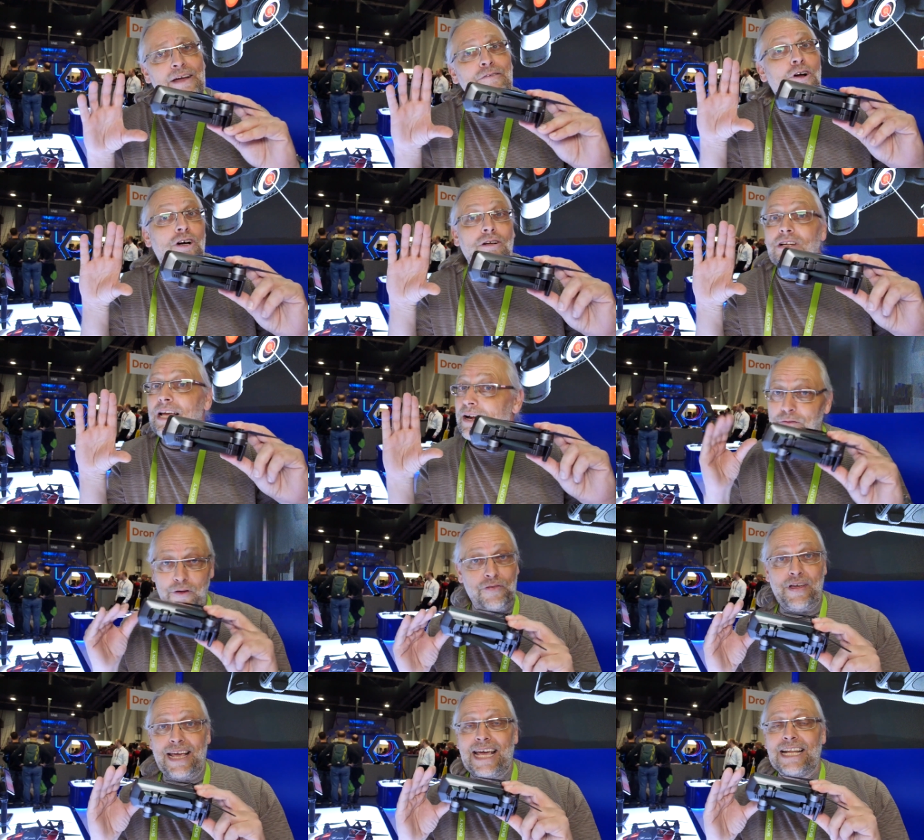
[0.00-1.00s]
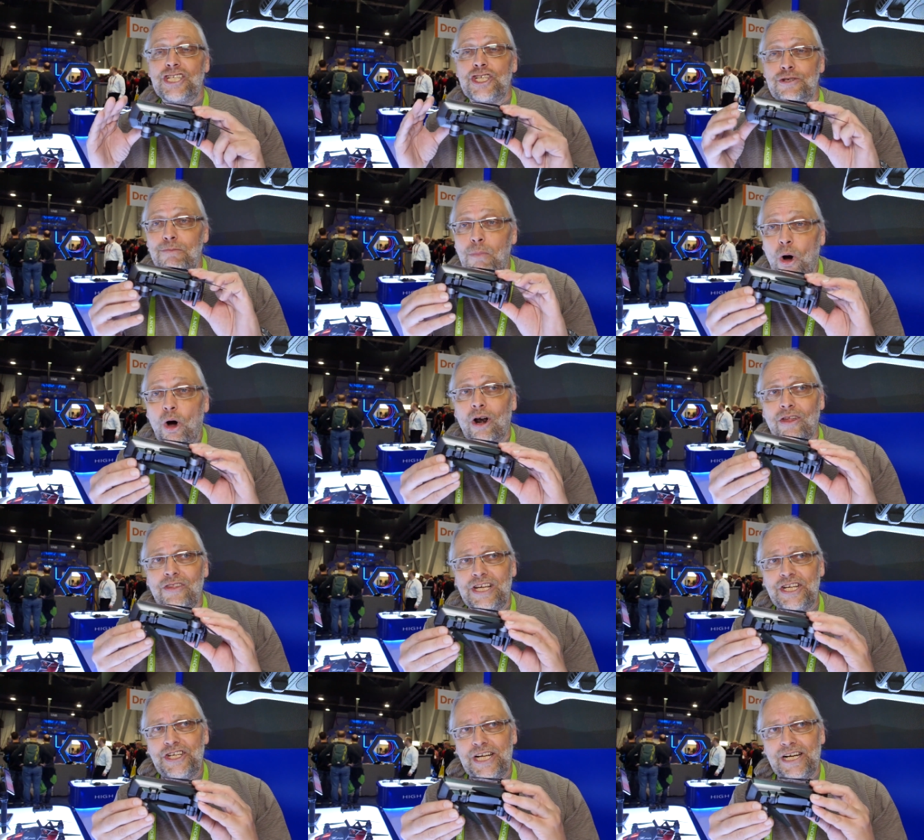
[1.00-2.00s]
They've got, everything gets smaller
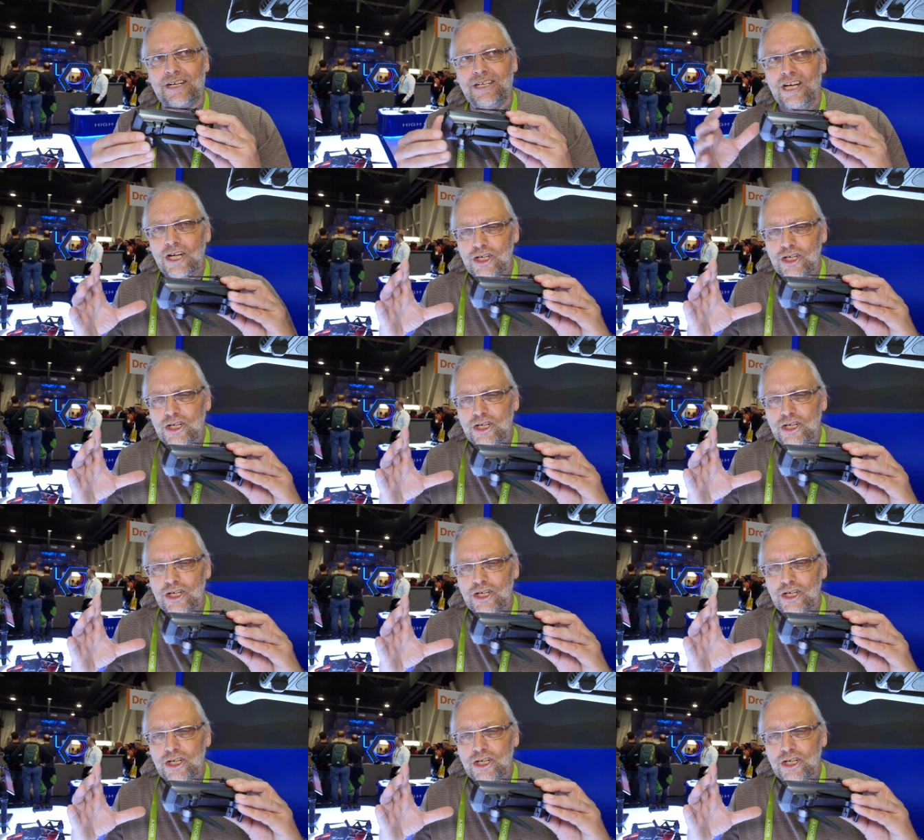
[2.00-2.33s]
this year.